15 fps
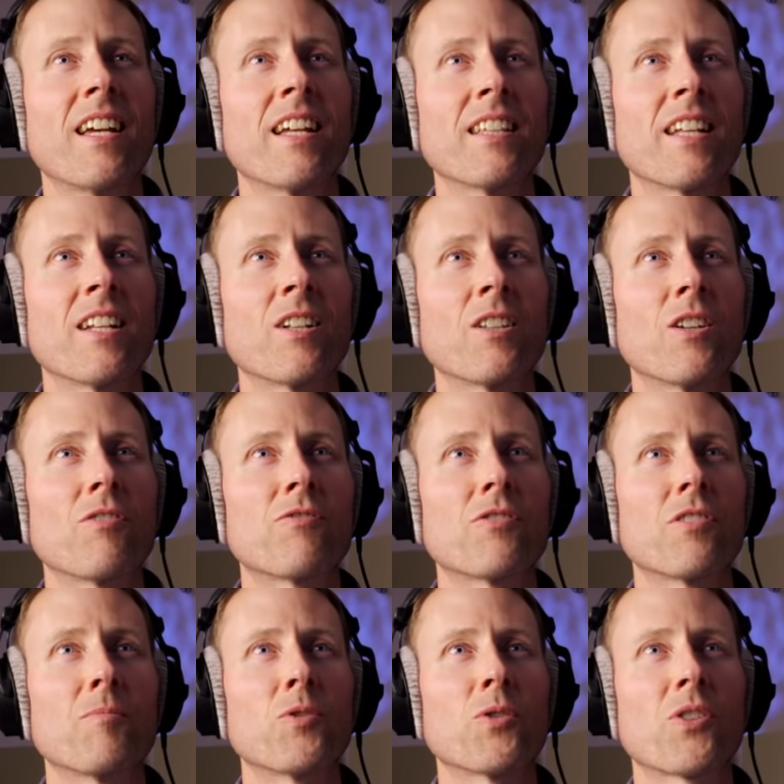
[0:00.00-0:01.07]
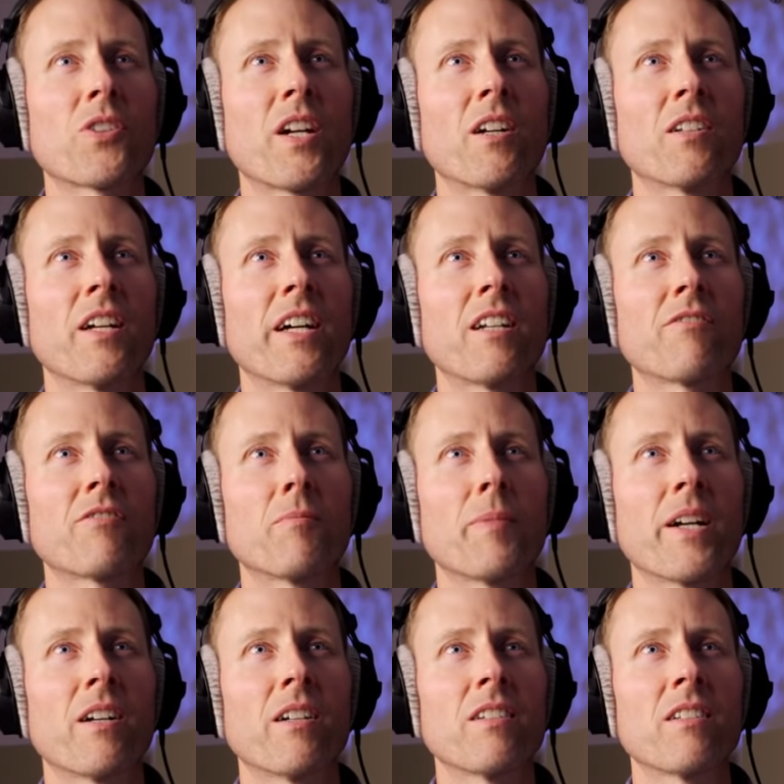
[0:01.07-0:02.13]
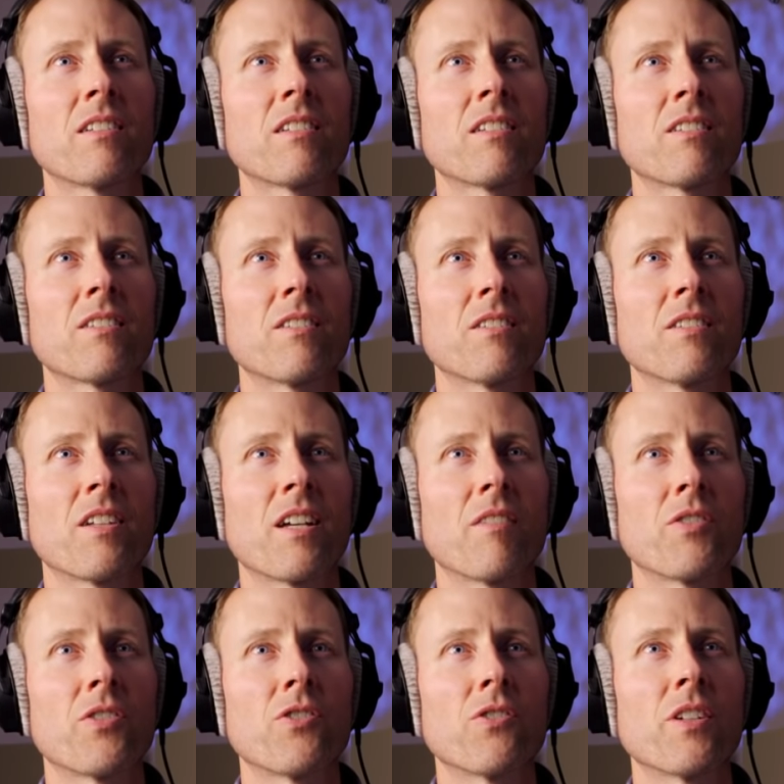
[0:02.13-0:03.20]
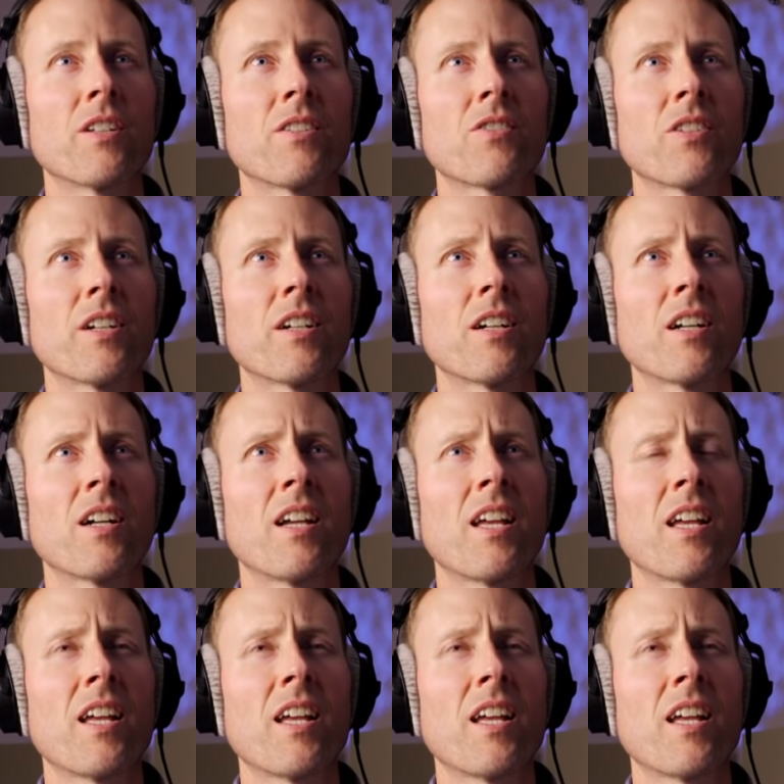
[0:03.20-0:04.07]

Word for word: And then hello from North Carolina, from Aaron. Good to have you join us here.